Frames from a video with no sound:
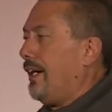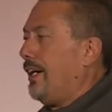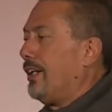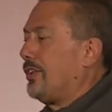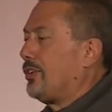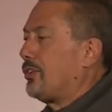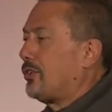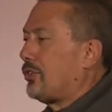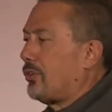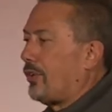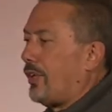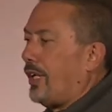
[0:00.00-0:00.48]
I
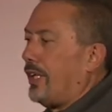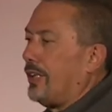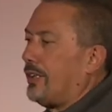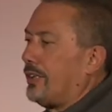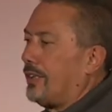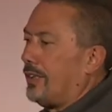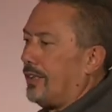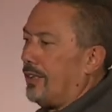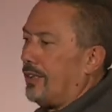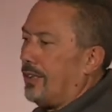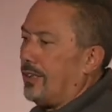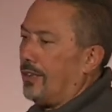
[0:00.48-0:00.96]
tried
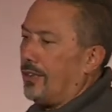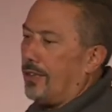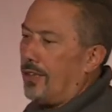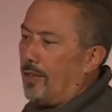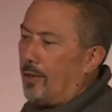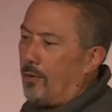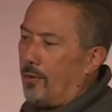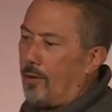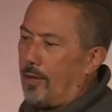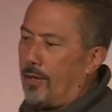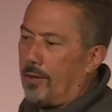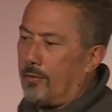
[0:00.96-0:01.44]
to, you
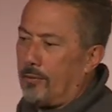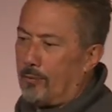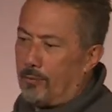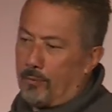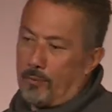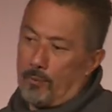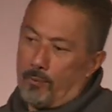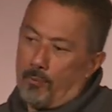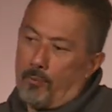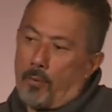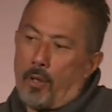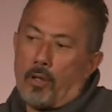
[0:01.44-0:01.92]
know, a
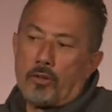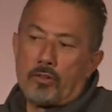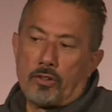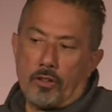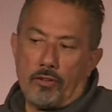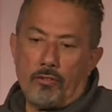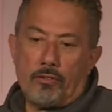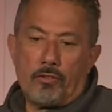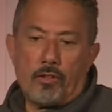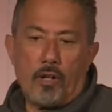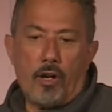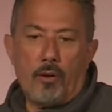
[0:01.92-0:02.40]

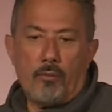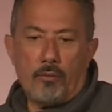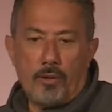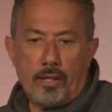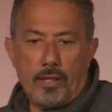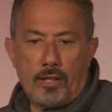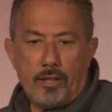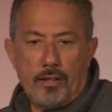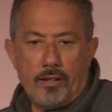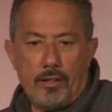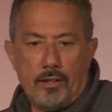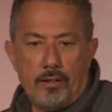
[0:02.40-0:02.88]
positive
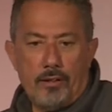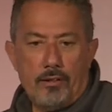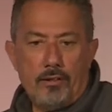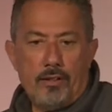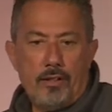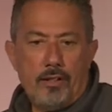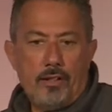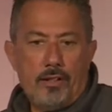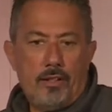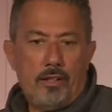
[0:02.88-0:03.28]
comedy, you know.